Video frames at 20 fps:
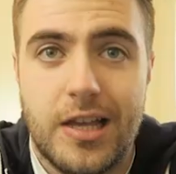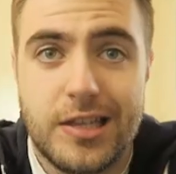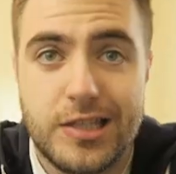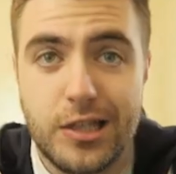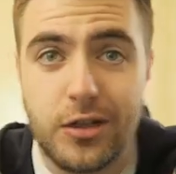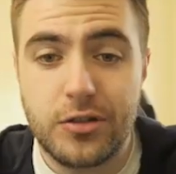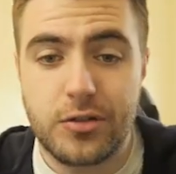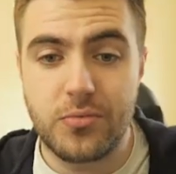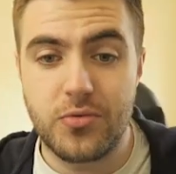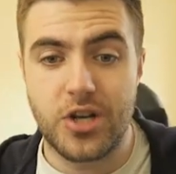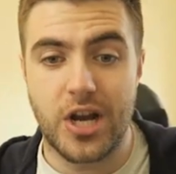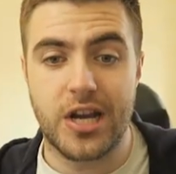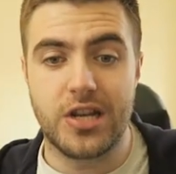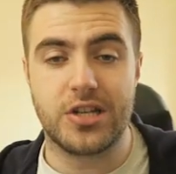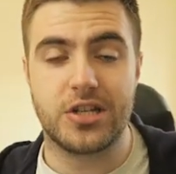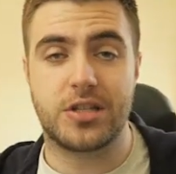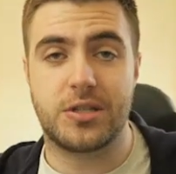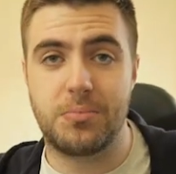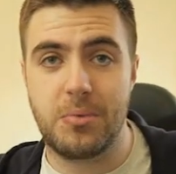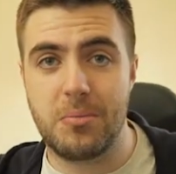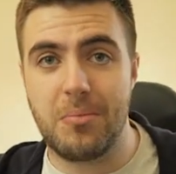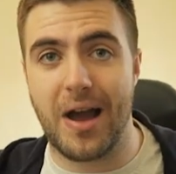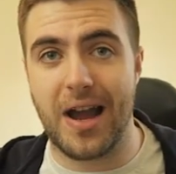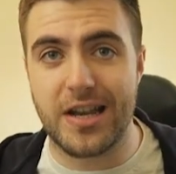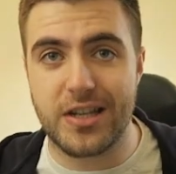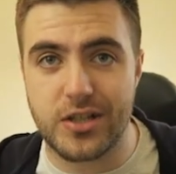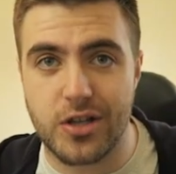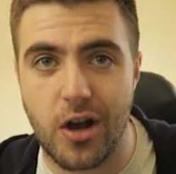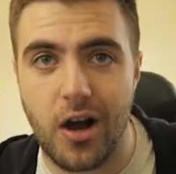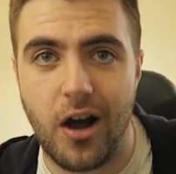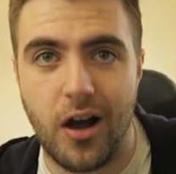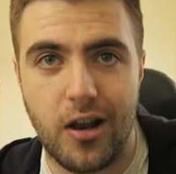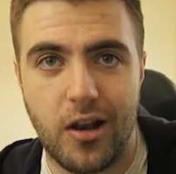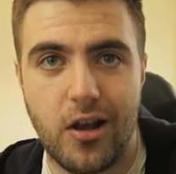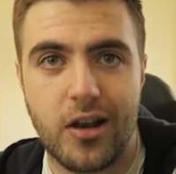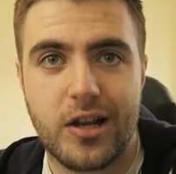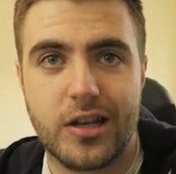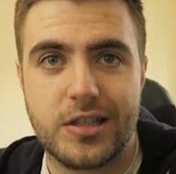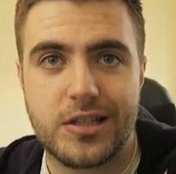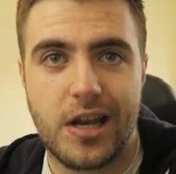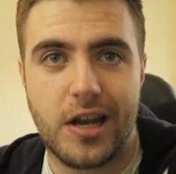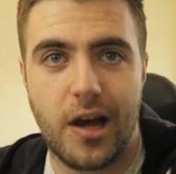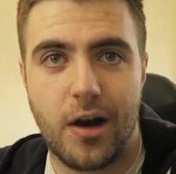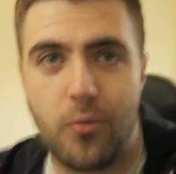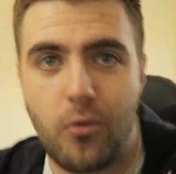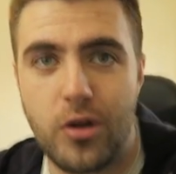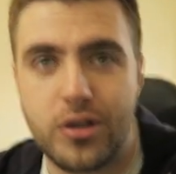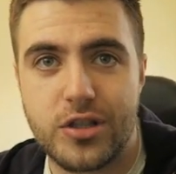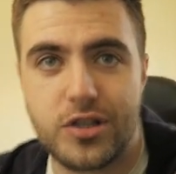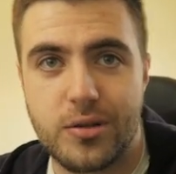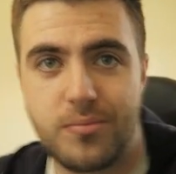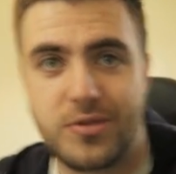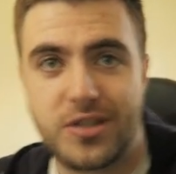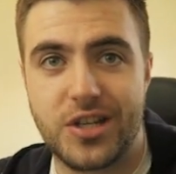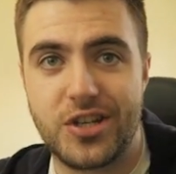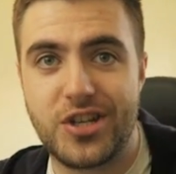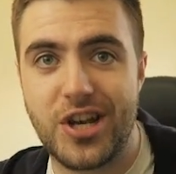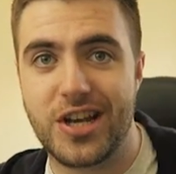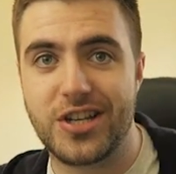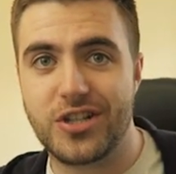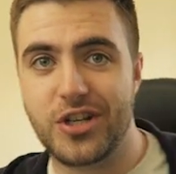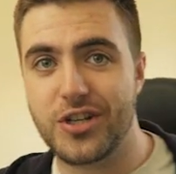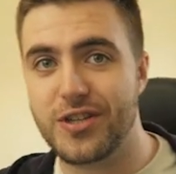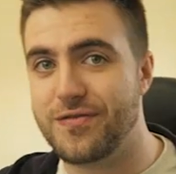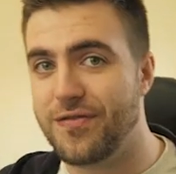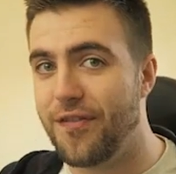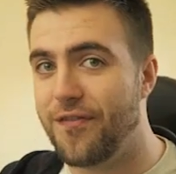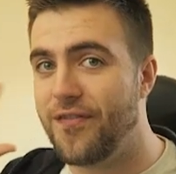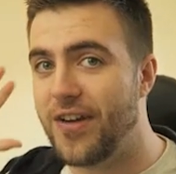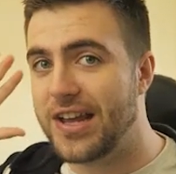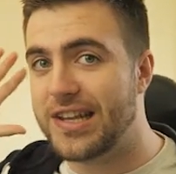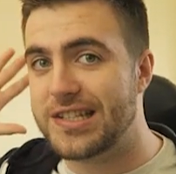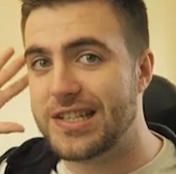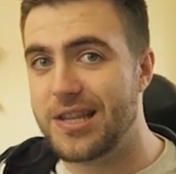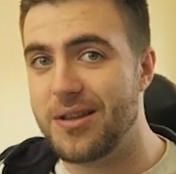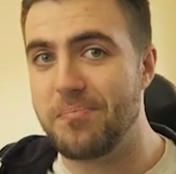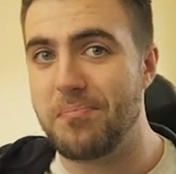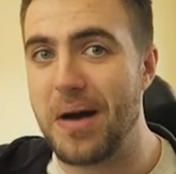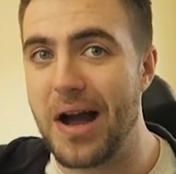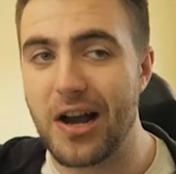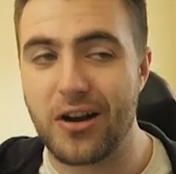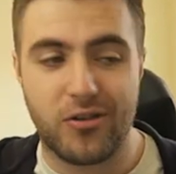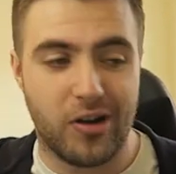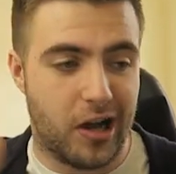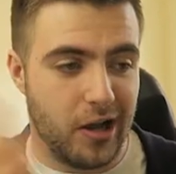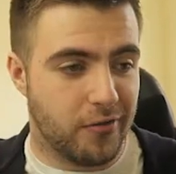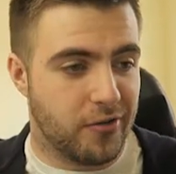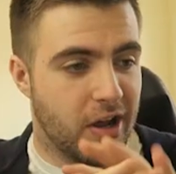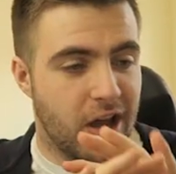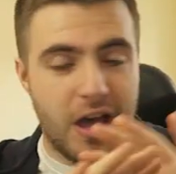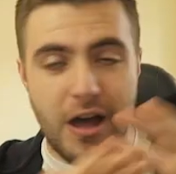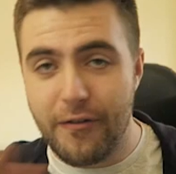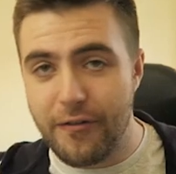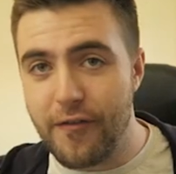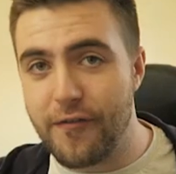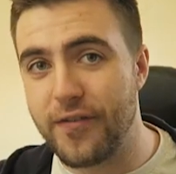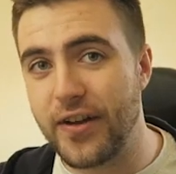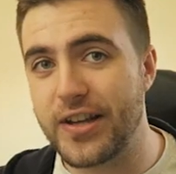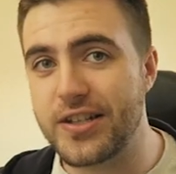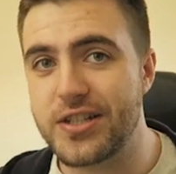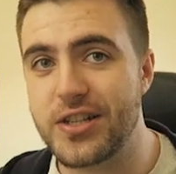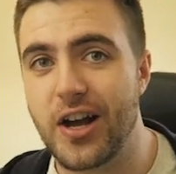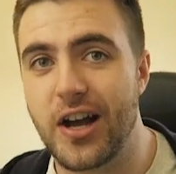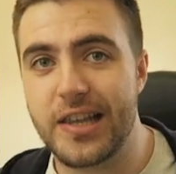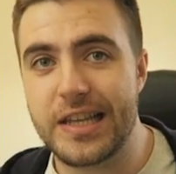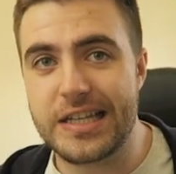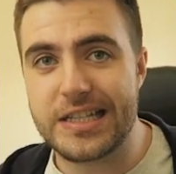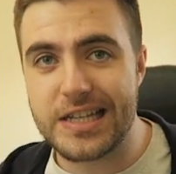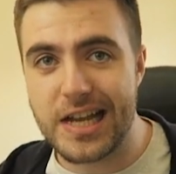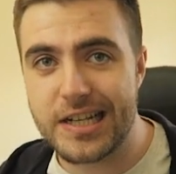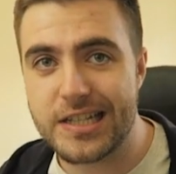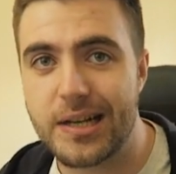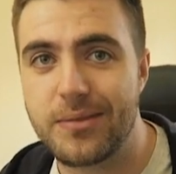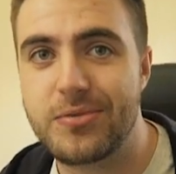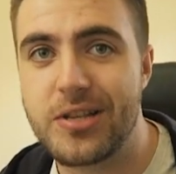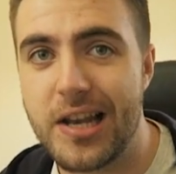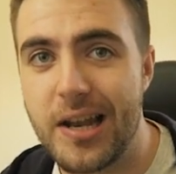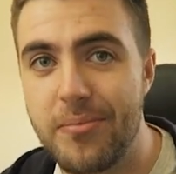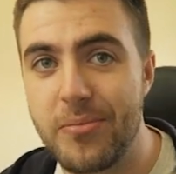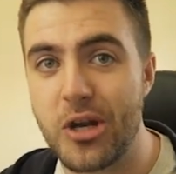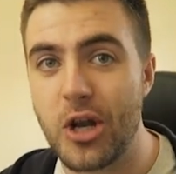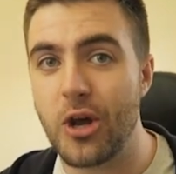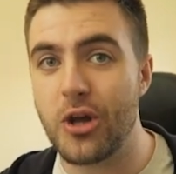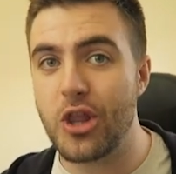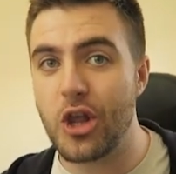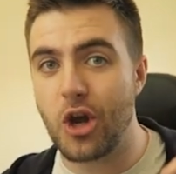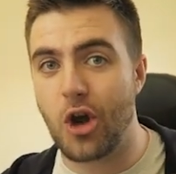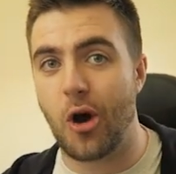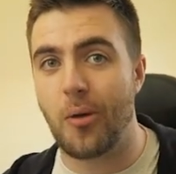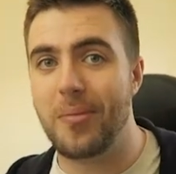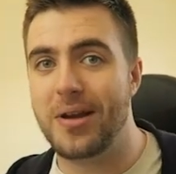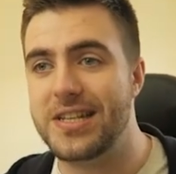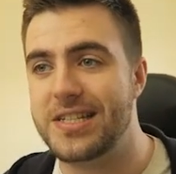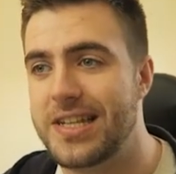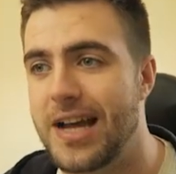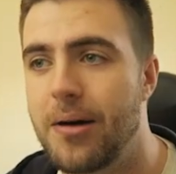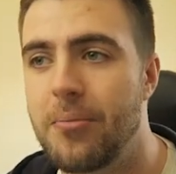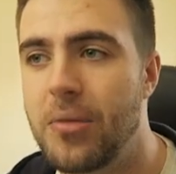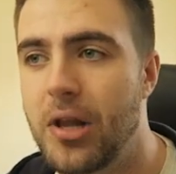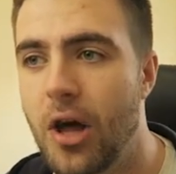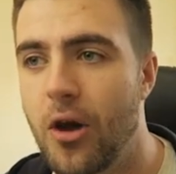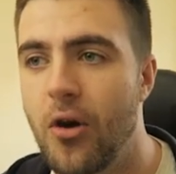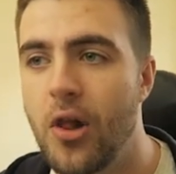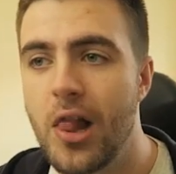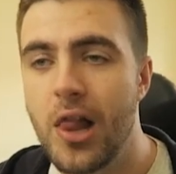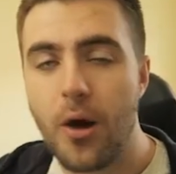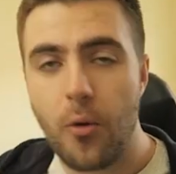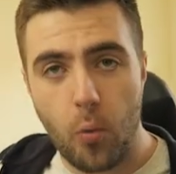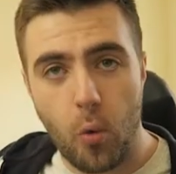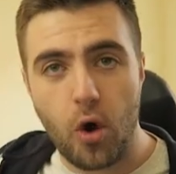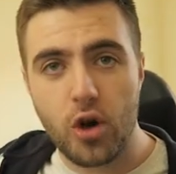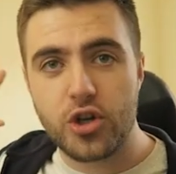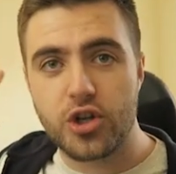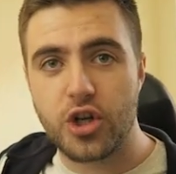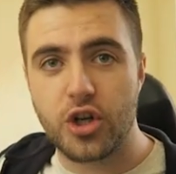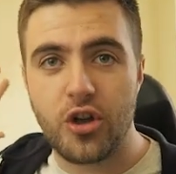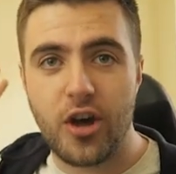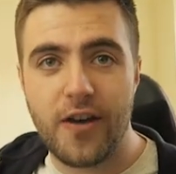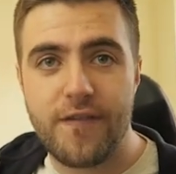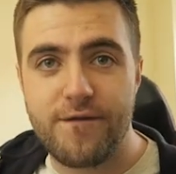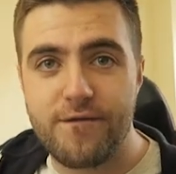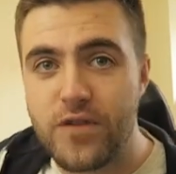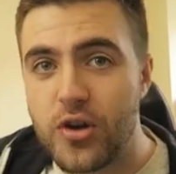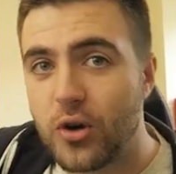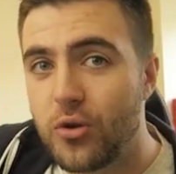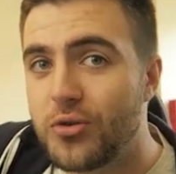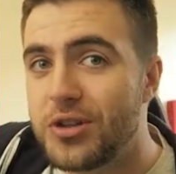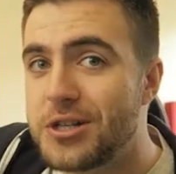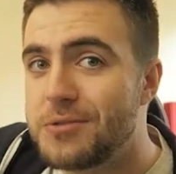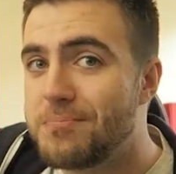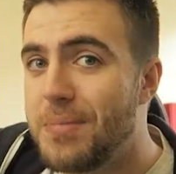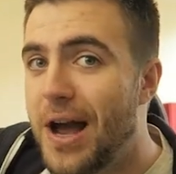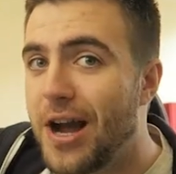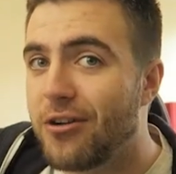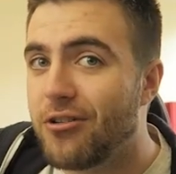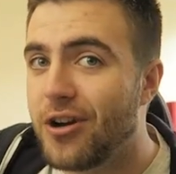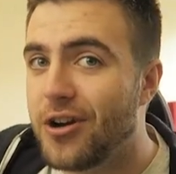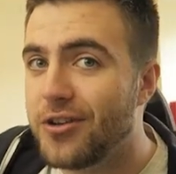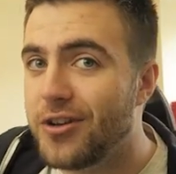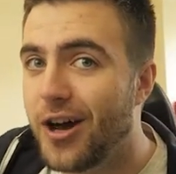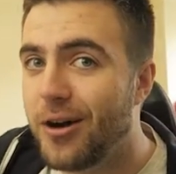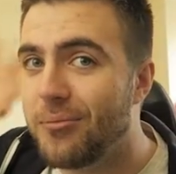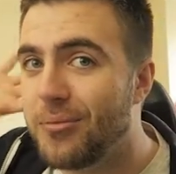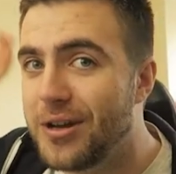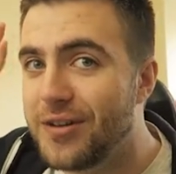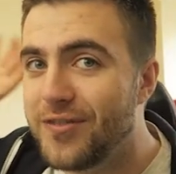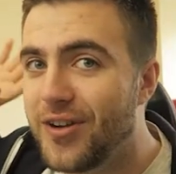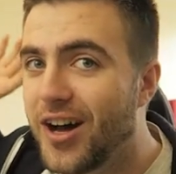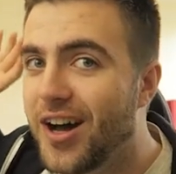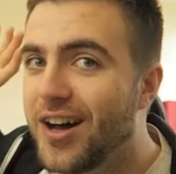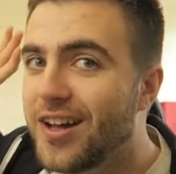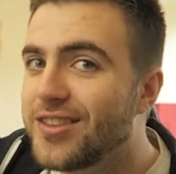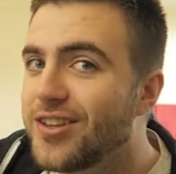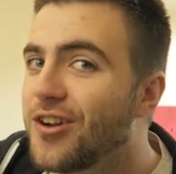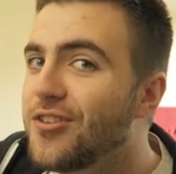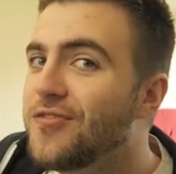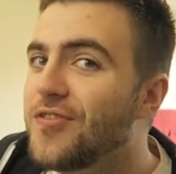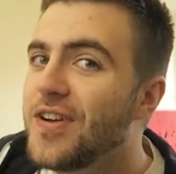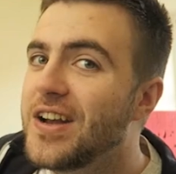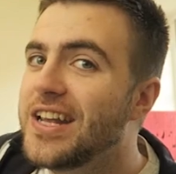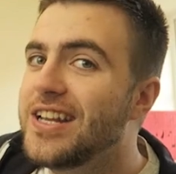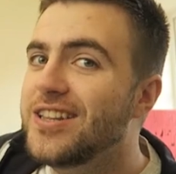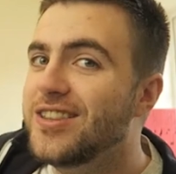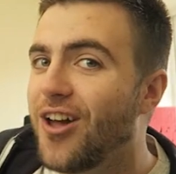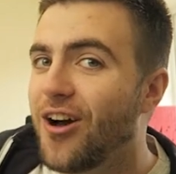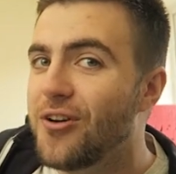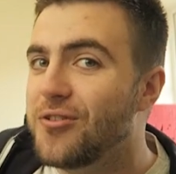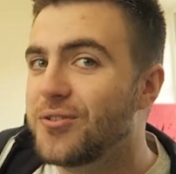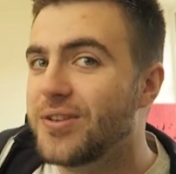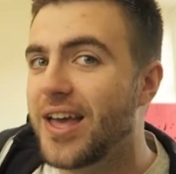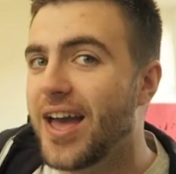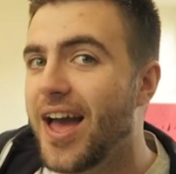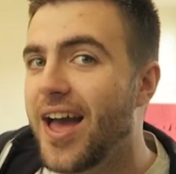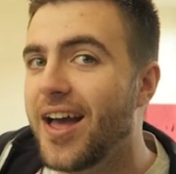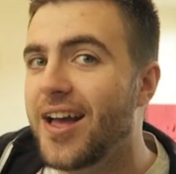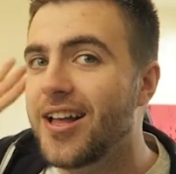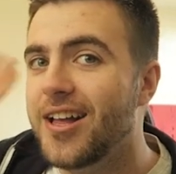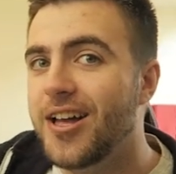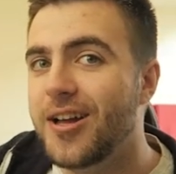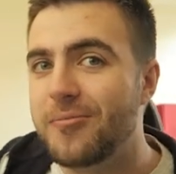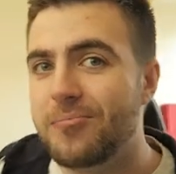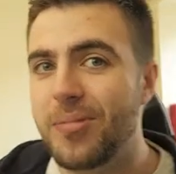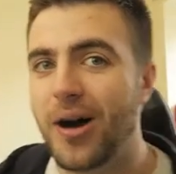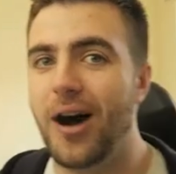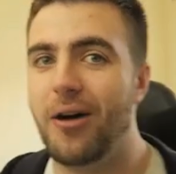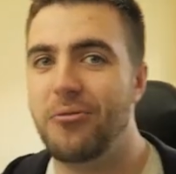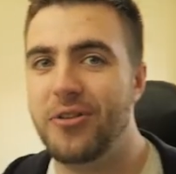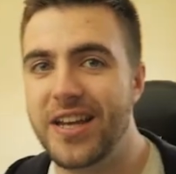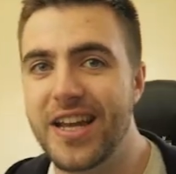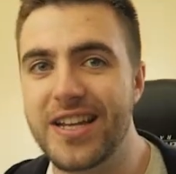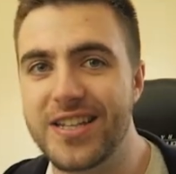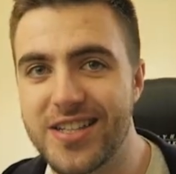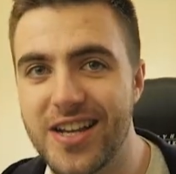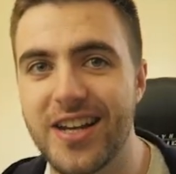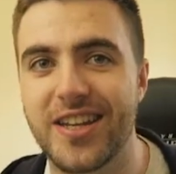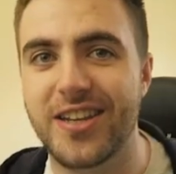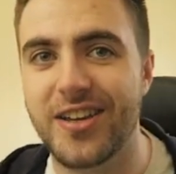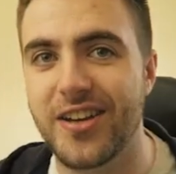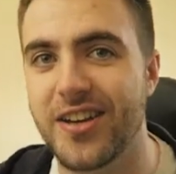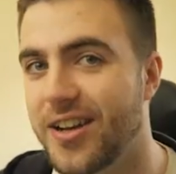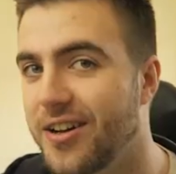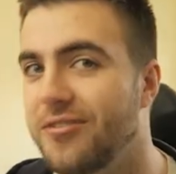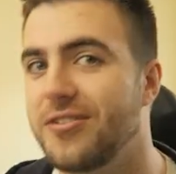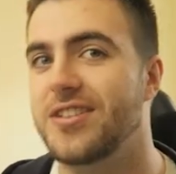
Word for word: There's still some changes to be made. So, like I said, I want some suggestions for things in the background, for things to go in the setup. So let me know in the comments down below, what should I fill this background up with? I don't really know yet, but I want to get something good.